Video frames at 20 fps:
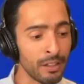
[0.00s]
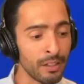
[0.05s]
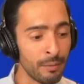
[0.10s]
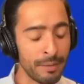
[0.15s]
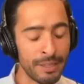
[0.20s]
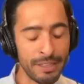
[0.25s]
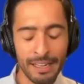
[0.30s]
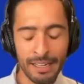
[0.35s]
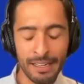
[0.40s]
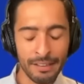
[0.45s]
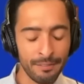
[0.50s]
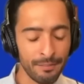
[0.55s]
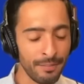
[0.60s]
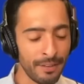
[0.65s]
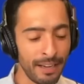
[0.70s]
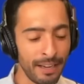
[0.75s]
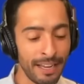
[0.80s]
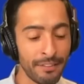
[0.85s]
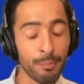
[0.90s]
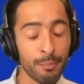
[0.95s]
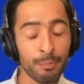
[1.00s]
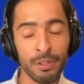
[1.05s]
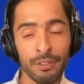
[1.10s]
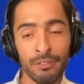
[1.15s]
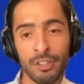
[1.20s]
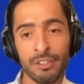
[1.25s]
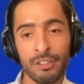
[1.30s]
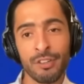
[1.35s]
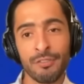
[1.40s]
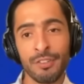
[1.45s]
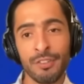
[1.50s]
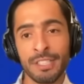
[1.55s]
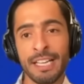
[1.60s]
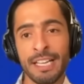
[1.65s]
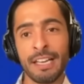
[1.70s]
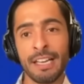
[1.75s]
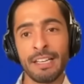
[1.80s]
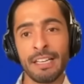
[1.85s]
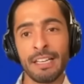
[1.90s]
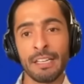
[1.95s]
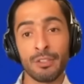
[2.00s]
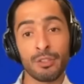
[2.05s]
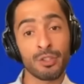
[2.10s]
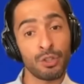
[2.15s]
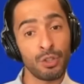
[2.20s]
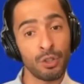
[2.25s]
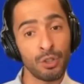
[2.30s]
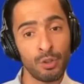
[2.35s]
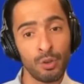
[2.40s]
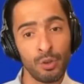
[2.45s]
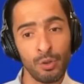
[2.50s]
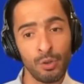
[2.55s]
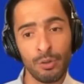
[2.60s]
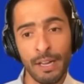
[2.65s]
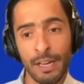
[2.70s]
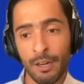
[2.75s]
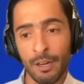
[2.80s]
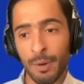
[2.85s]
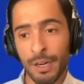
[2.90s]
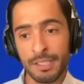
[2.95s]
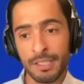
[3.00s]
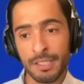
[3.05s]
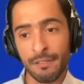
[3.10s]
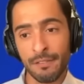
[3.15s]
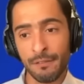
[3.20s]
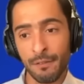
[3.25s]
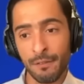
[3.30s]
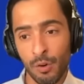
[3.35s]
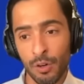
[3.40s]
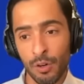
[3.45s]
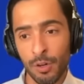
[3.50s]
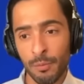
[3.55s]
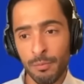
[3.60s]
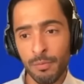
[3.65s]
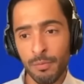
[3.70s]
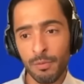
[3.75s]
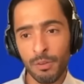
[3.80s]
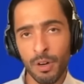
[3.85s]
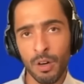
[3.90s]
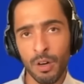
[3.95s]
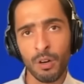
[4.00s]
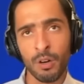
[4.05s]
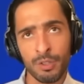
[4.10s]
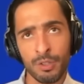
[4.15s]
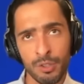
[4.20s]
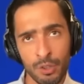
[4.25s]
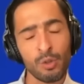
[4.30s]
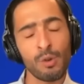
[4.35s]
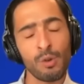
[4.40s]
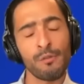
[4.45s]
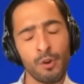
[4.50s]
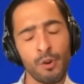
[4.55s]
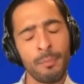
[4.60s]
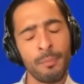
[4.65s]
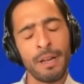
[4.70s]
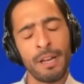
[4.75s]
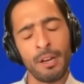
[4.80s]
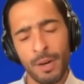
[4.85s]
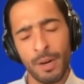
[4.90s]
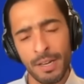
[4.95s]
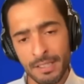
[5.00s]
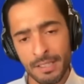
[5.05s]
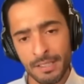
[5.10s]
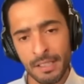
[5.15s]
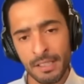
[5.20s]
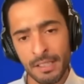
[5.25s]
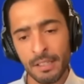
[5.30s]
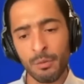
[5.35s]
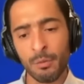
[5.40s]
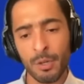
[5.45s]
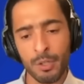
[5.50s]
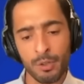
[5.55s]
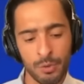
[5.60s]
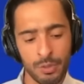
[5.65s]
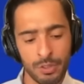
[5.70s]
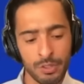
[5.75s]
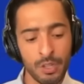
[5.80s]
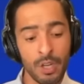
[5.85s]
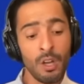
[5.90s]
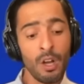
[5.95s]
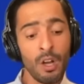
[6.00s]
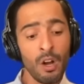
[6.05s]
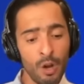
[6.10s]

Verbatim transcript: I mean, I, I had the privilege of attending Circle NYC Forum or Circle Forum NYC, which was